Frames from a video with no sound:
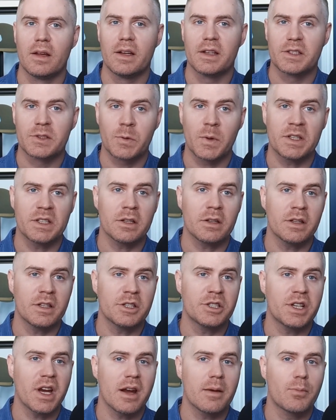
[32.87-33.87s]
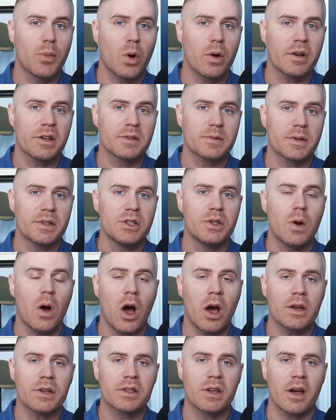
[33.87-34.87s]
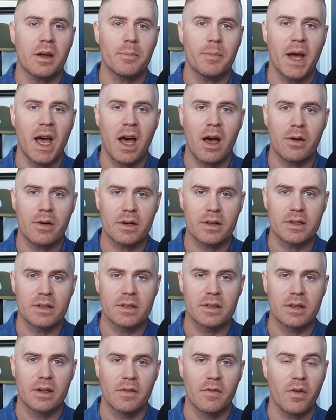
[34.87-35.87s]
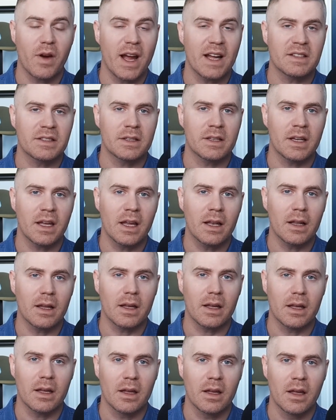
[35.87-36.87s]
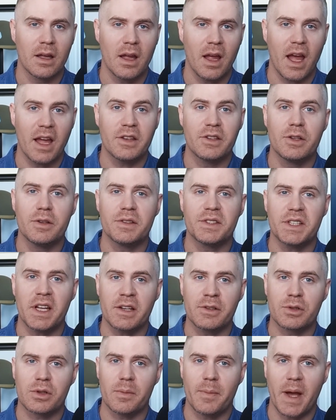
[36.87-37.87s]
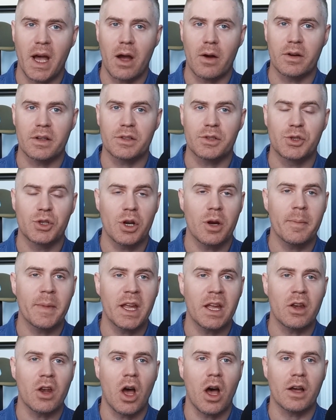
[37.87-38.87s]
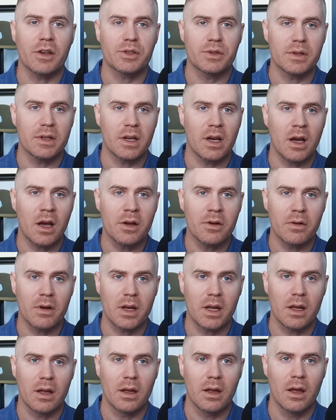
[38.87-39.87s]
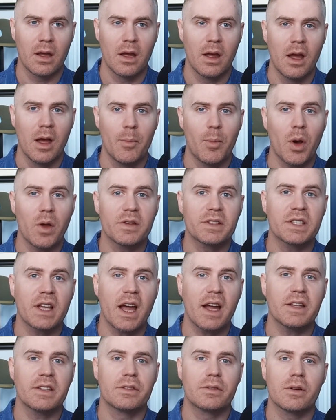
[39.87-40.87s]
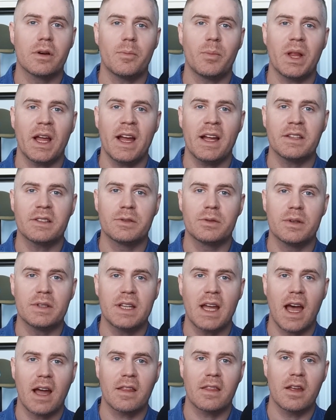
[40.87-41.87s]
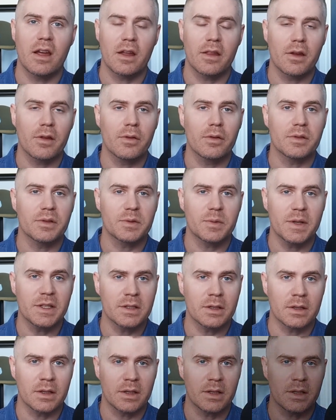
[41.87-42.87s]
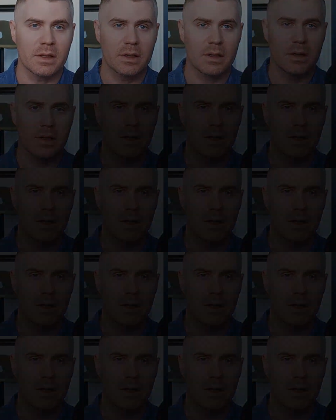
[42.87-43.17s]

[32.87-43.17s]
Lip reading: Switzerland shared borders with two Entente powers, France and Italy, and two Central powers, Germany and Austria-Hungary. Both sides drew up plans to attack the other through Switzerland.